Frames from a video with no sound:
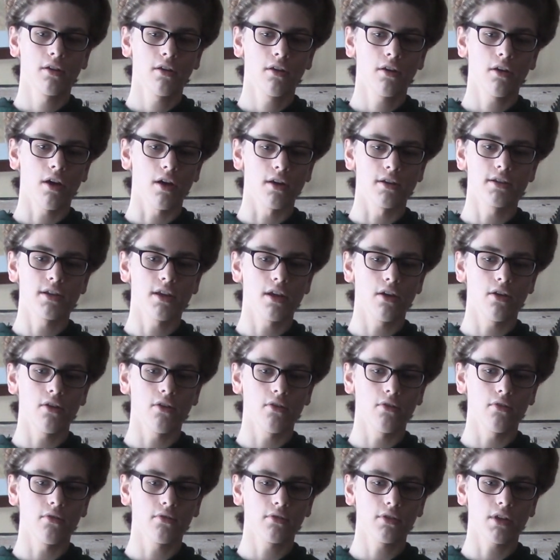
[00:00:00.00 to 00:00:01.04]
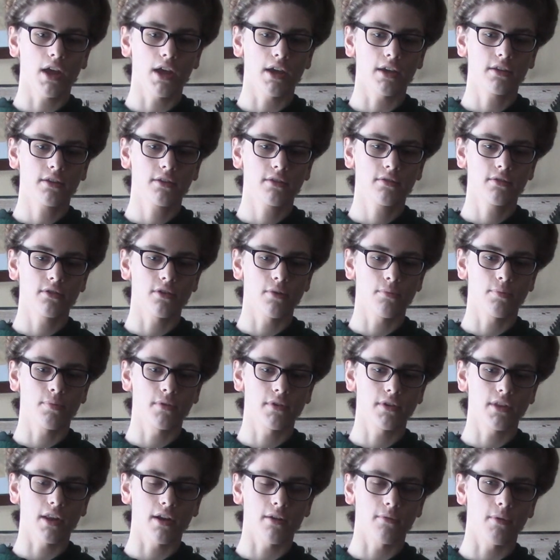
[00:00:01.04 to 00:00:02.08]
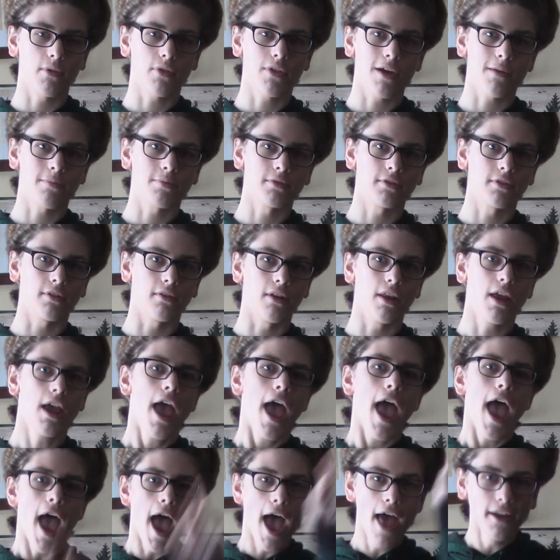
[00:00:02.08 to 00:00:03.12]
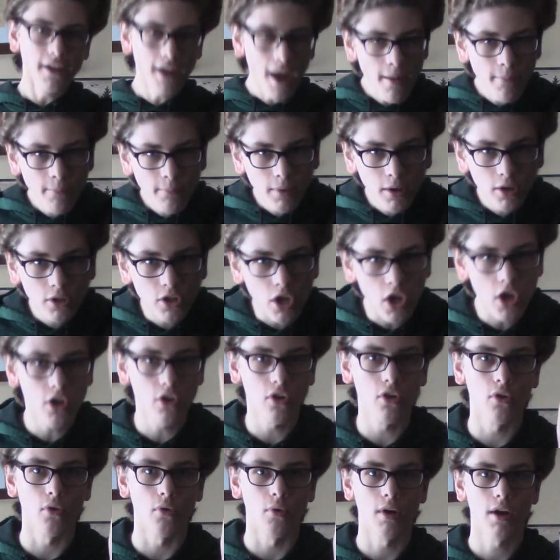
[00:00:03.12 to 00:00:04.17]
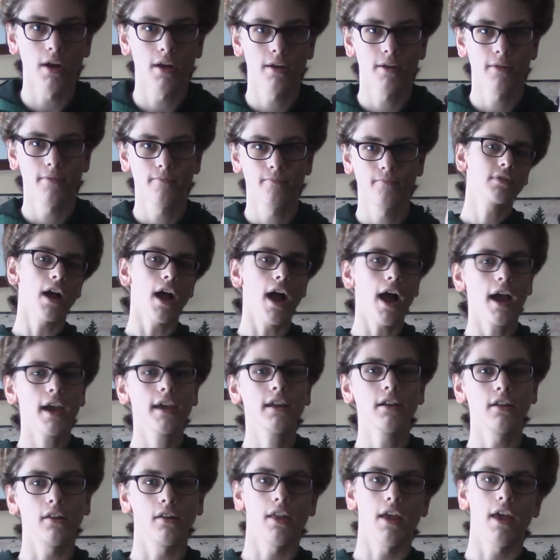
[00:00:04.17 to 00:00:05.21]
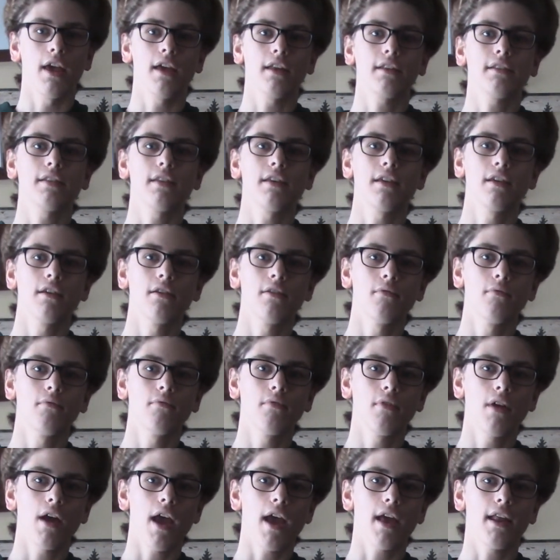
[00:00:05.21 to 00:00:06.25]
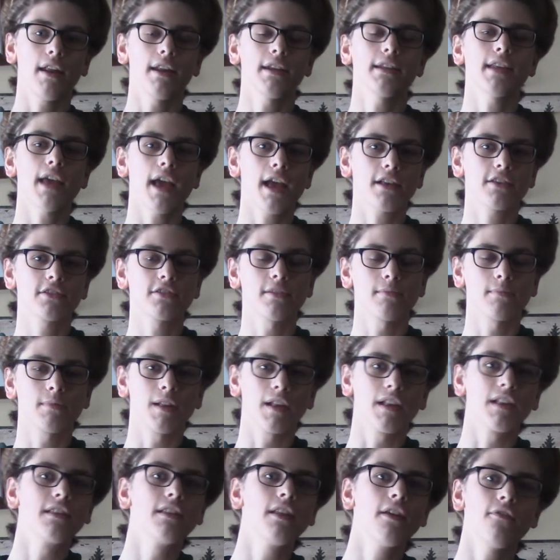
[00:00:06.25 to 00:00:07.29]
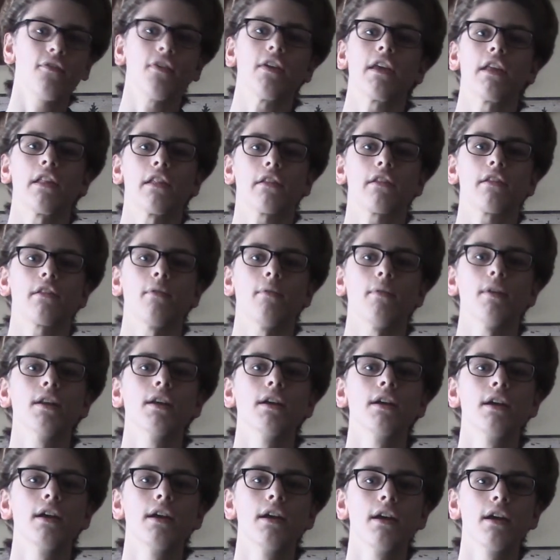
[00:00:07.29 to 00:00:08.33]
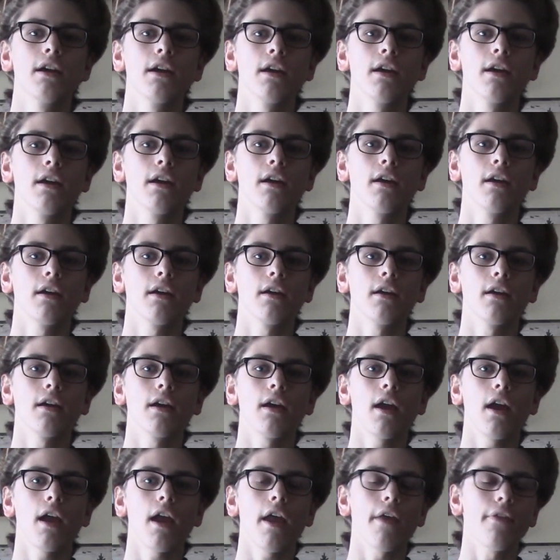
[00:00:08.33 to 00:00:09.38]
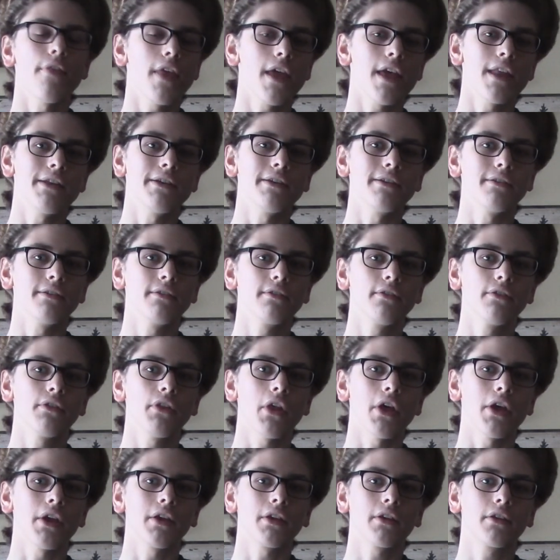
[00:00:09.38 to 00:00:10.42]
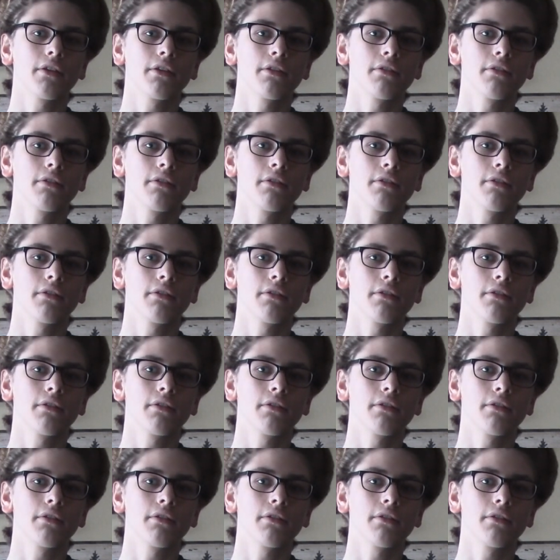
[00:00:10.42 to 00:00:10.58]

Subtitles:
Until, like, you're presented with the opportunity. And number 2, title it and attach some significance to it. And then, like,